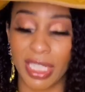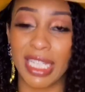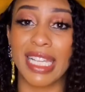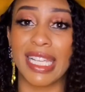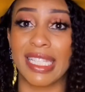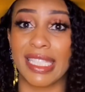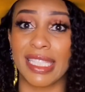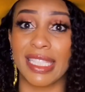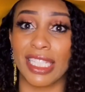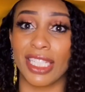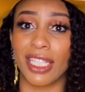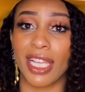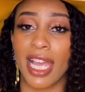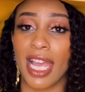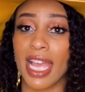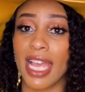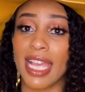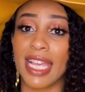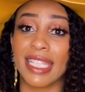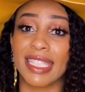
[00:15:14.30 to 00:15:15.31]
is
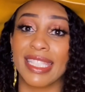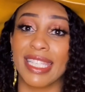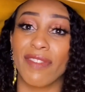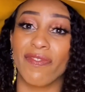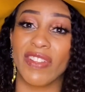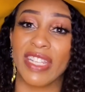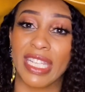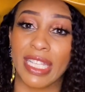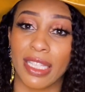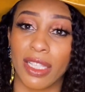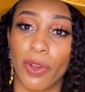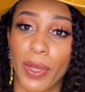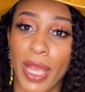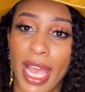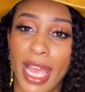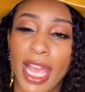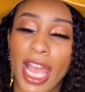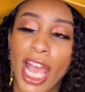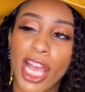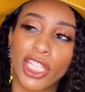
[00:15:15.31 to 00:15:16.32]
it's the vanilla, okay?